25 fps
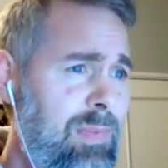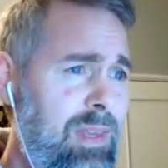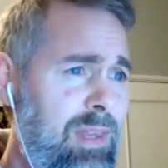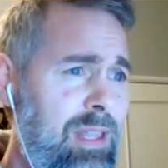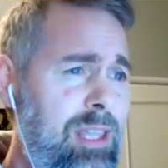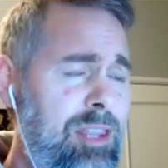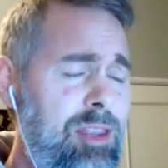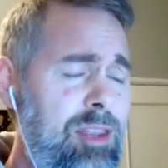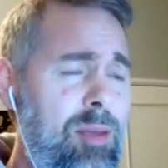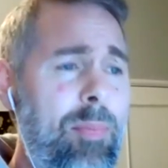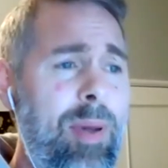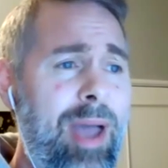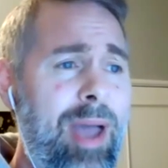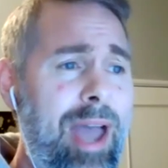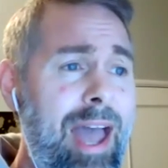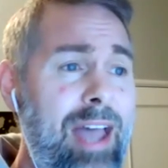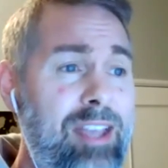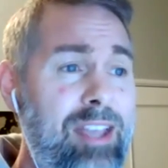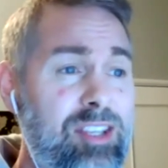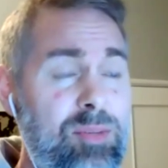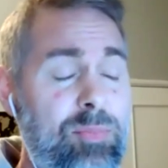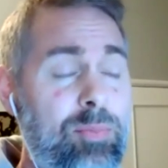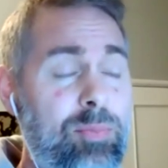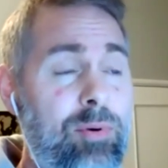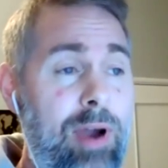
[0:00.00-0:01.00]
In the
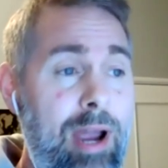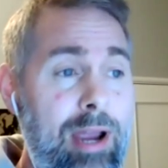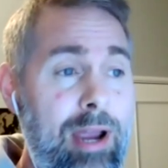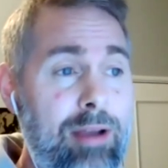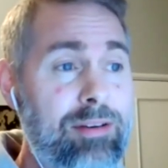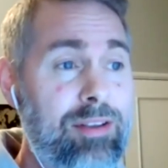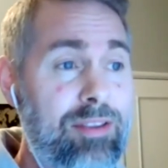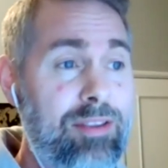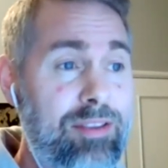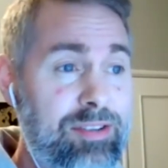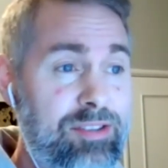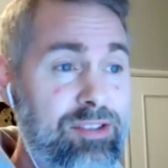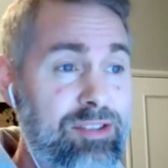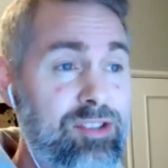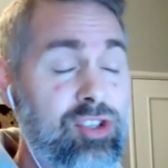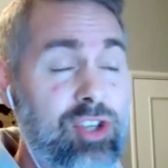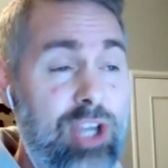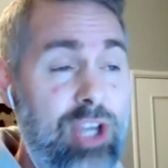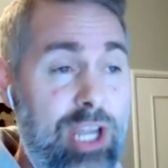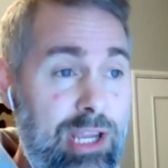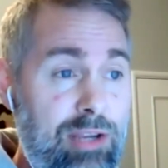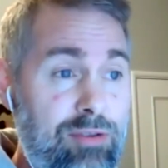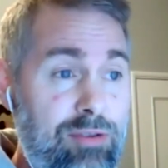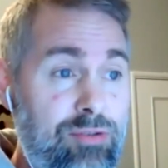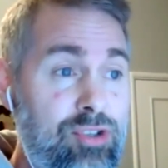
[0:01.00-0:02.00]
past, prior to this
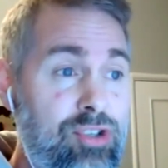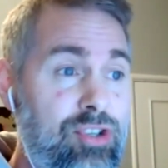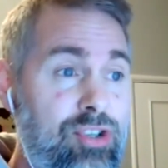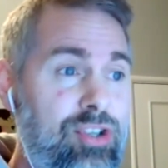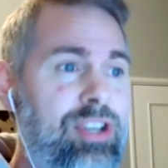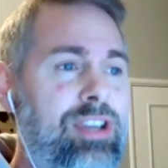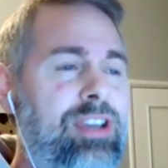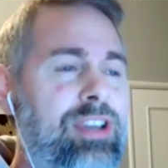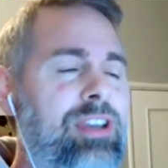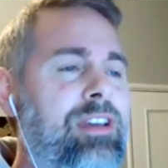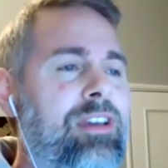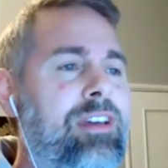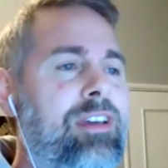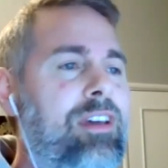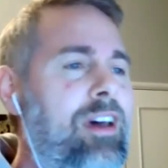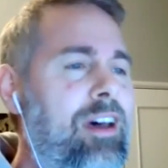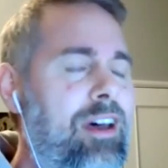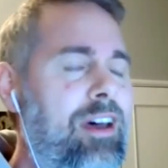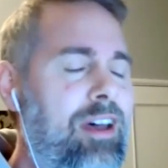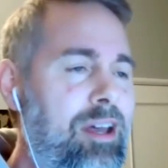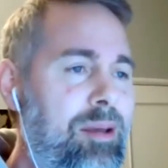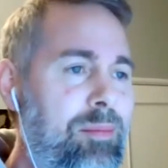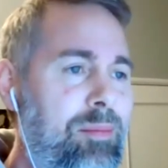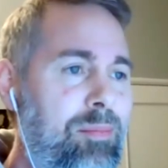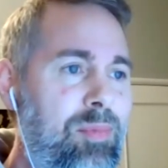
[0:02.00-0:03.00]
change,
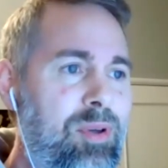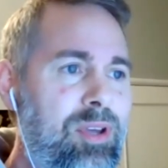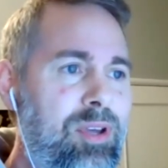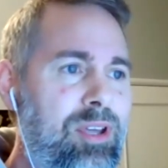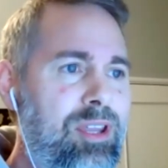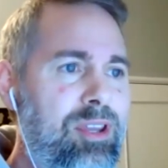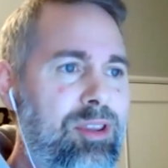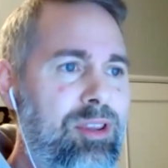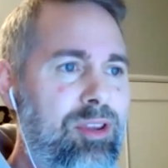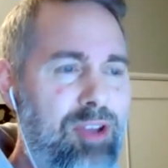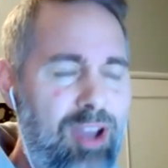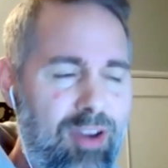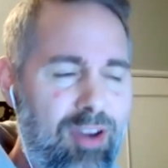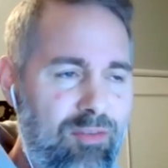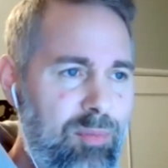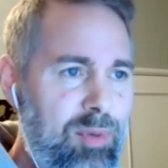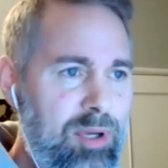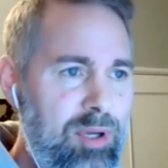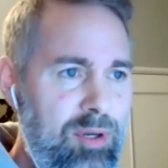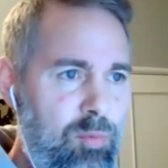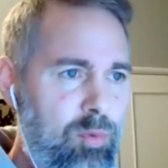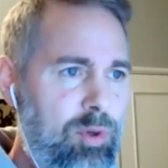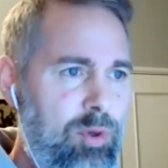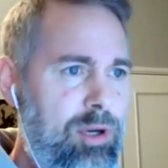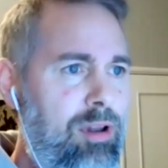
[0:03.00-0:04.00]
um, the
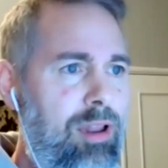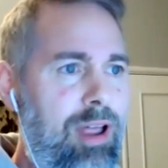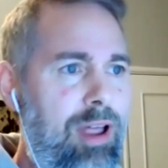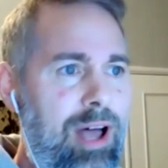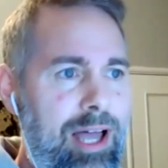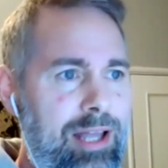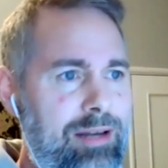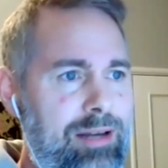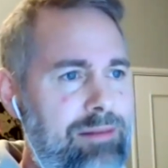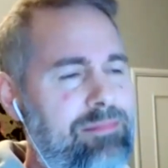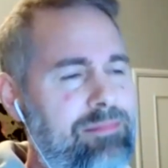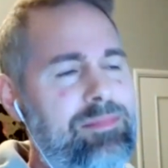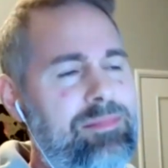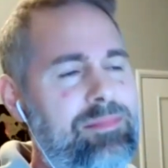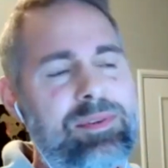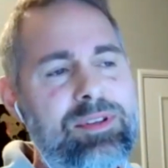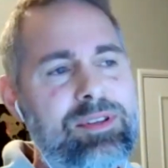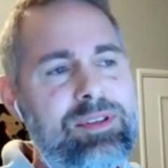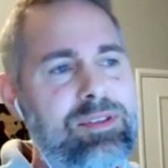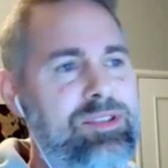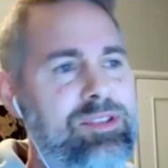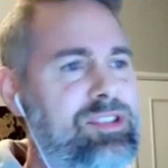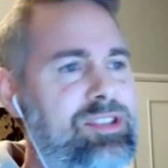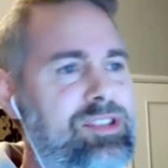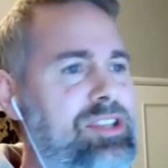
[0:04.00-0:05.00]
government would allot
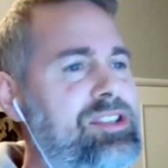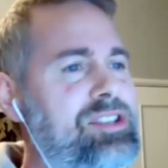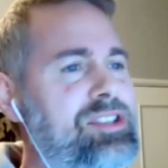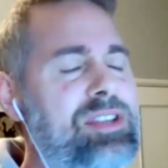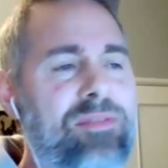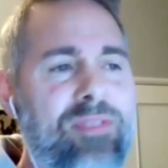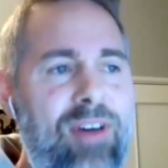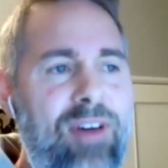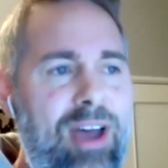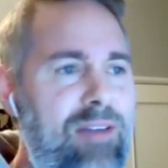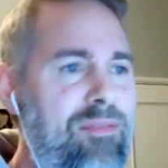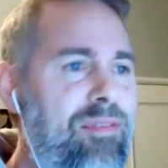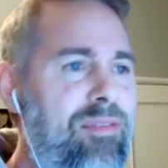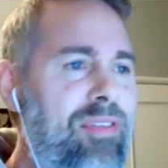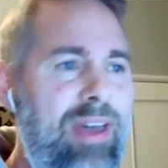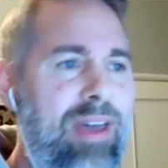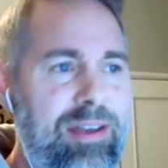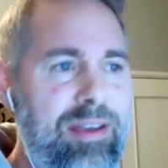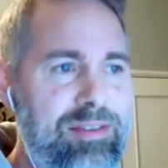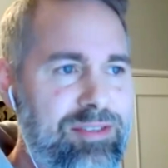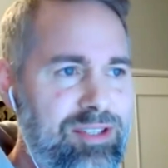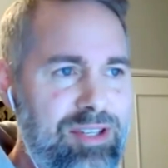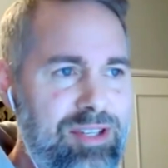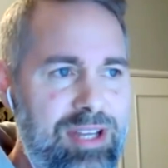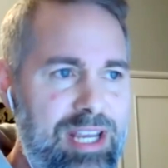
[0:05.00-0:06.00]

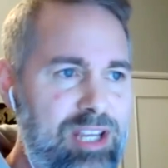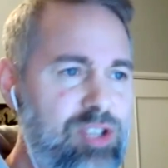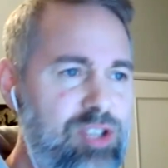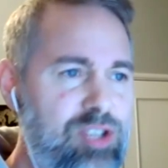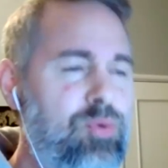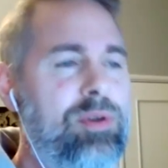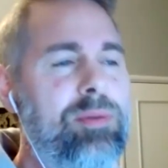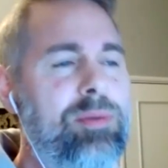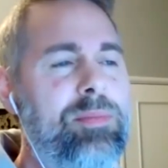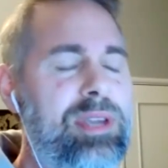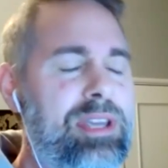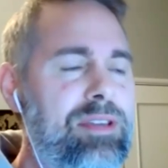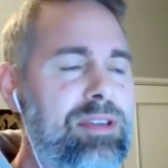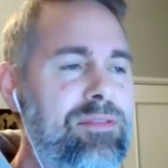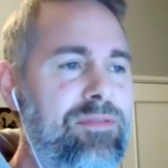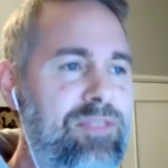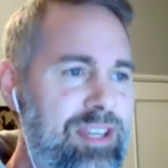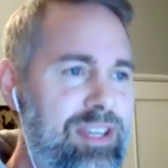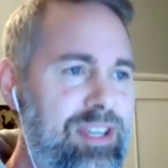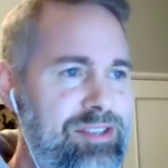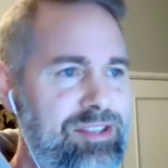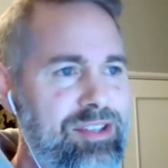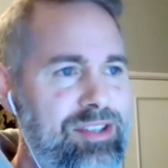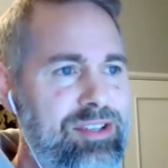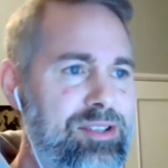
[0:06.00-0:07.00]
65,000 H 1B
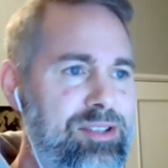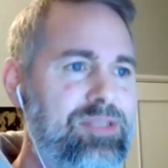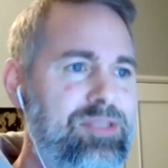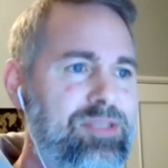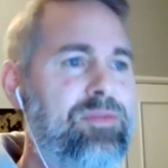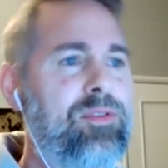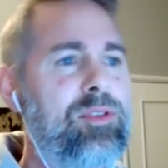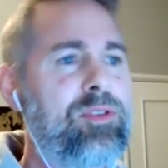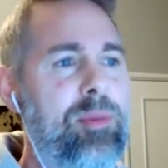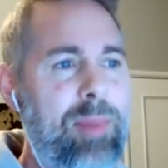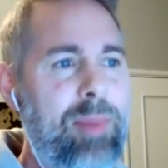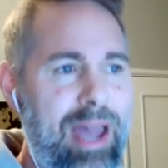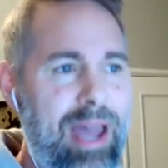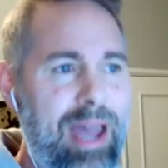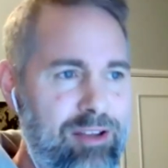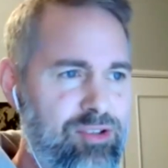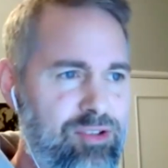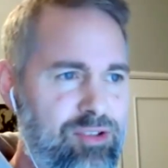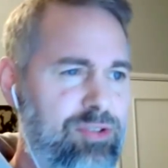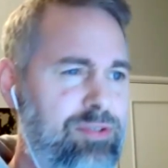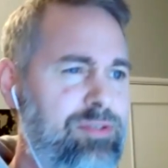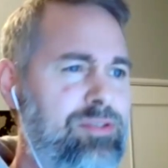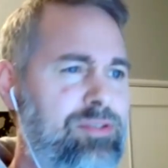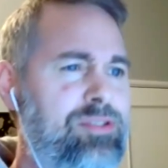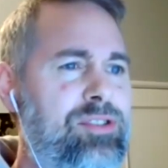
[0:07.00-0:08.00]
visas for the
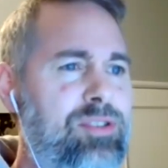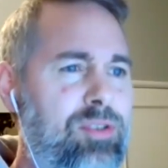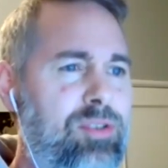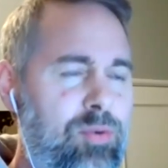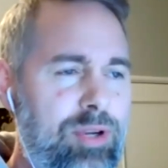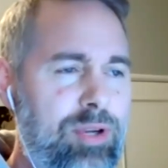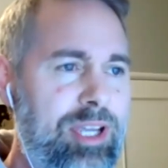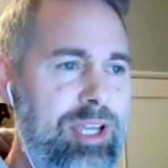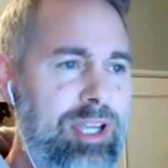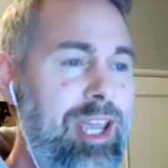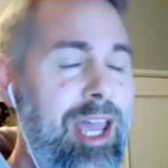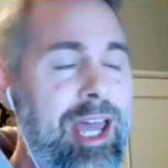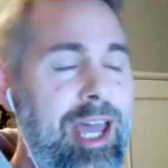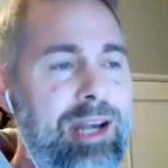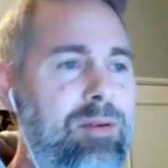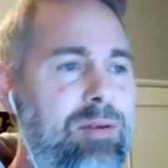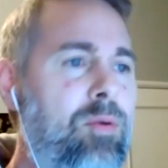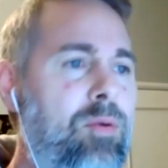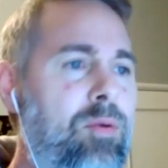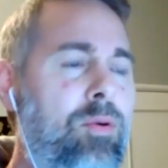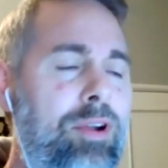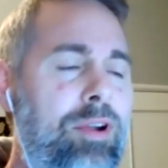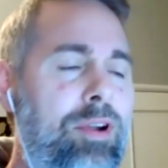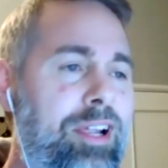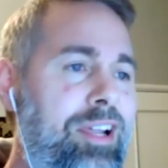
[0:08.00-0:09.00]
bachelor's degree
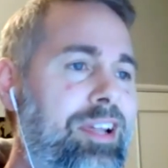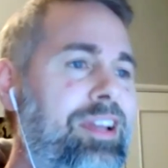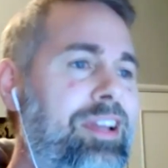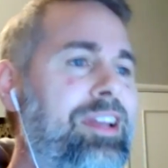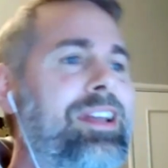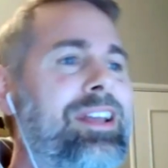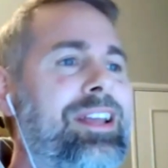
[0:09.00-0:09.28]
category.